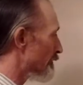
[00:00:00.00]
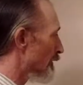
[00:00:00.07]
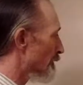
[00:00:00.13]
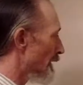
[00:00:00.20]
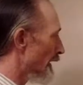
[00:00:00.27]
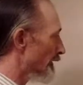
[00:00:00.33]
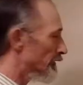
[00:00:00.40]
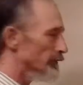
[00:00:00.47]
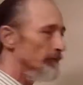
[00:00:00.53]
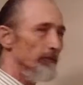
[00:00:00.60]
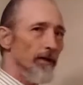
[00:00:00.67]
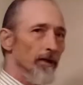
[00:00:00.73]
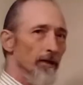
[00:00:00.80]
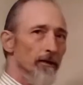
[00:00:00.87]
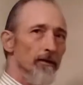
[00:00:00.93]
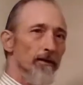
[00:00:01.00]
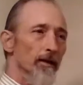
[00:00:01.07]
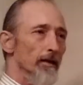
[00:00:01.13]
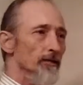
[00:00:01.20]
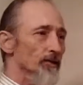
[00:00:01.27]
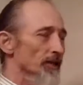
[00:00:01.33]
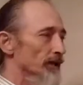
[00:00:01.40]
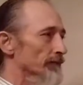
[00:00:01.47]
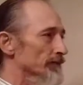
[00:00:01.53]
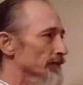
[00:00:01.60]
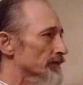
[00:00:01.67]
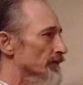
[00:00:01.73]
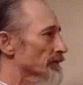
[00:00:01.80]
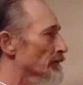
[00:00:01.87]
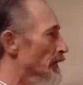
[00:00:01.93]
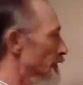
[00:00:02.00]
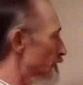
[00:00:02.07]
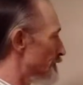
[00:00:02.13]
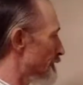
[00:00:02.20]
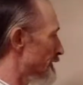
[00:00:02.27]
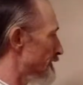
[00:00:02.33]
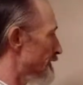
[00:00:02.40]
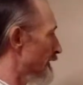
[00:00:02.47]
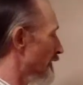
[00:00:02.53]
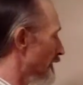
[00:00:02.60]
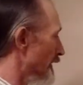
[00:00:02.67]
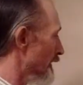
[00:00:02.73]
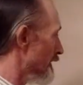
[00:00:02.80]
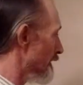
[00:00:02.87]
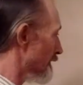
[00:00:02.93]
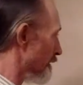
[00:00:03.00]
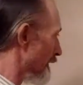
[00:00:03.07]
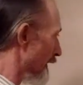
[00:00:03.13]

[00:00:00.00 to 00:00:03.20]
momentum, it achieves the most resilient